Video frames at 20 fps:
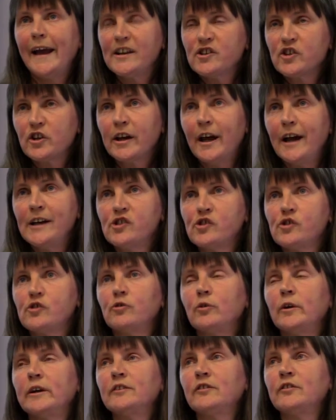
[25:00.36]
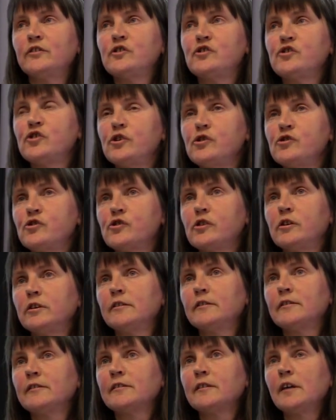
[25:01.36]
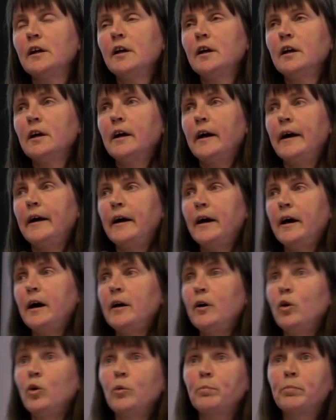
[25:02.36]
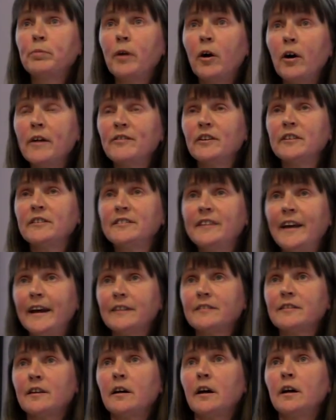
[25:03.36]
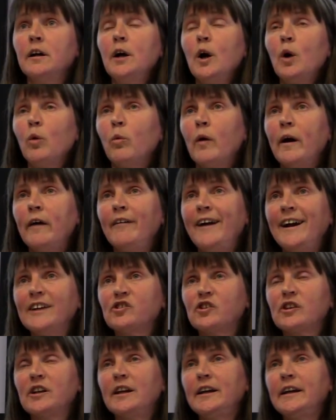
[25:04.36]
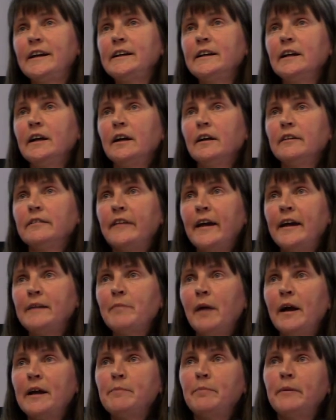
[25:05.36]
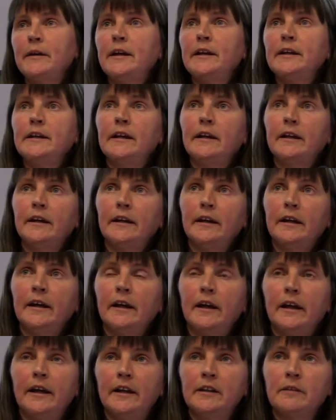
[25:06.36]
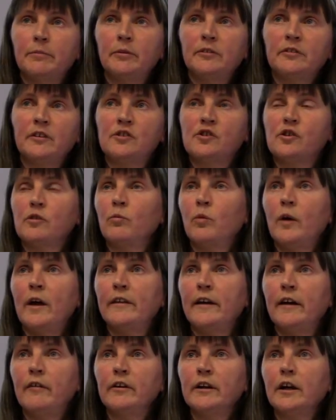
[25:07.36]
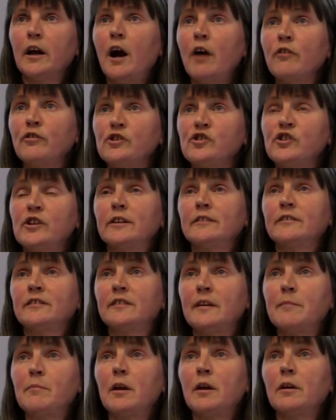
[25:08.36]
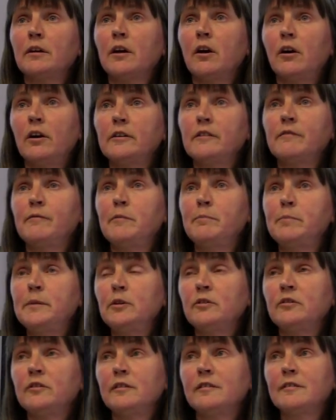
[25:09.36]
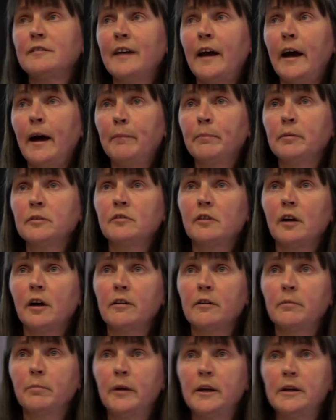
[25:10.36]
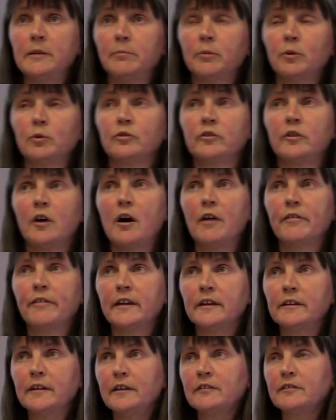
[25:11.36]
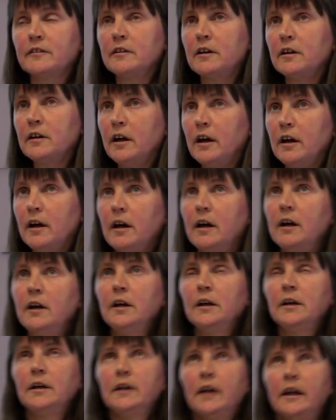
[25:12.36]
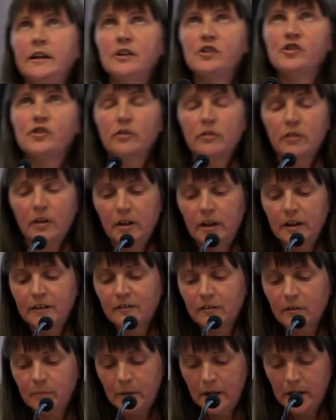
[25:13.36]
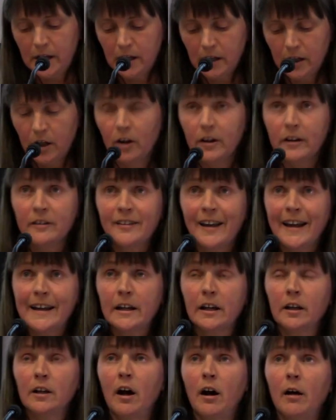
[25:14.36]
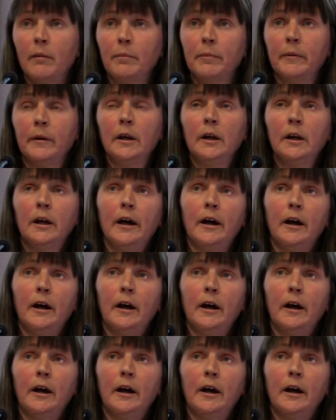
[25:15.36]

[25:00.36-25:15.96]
educational institutions. or private sector, where actually they may be in a position where they're encouraging similar kind of abuses to happen to other people. So I think that's an issue that needs to be kind of taken up